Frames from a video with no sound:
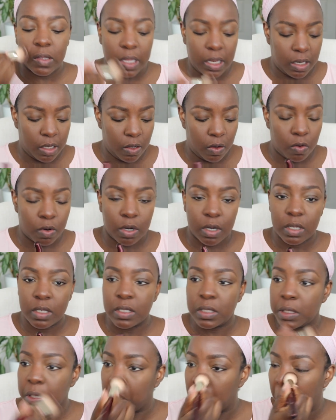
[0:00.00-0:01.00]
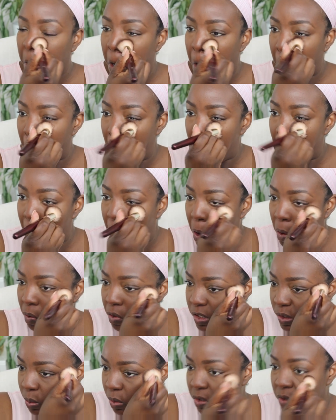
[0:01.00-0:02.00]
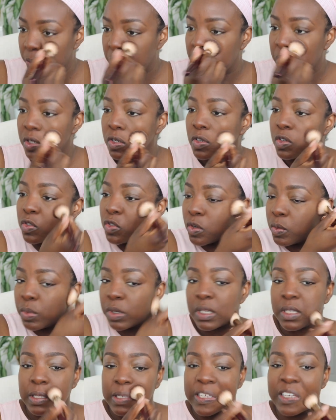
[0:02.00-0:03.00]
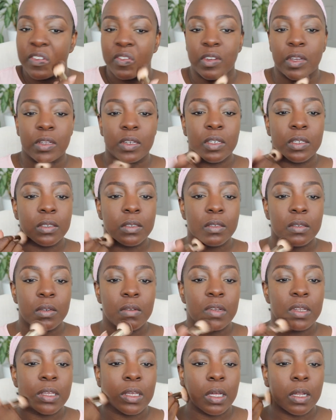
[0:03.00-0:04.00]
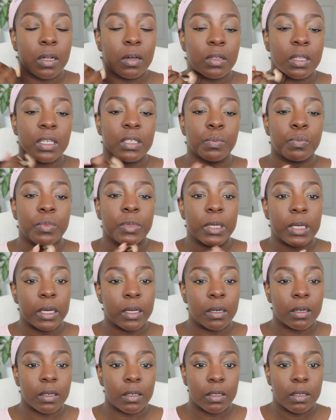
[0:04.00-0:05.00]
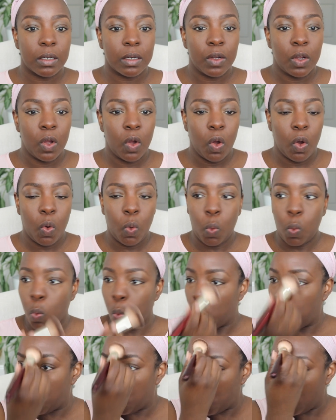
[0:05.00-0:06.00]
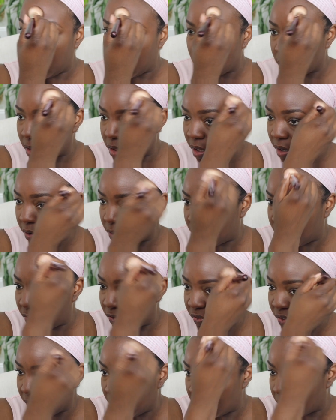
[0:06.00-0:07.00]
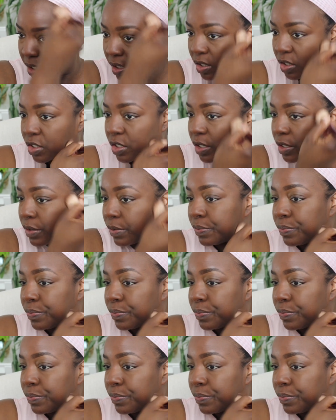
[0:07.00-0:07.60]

That Dior concealer was supposed to be neutral, but it's giving. Yeah, oh, that's better. The finish.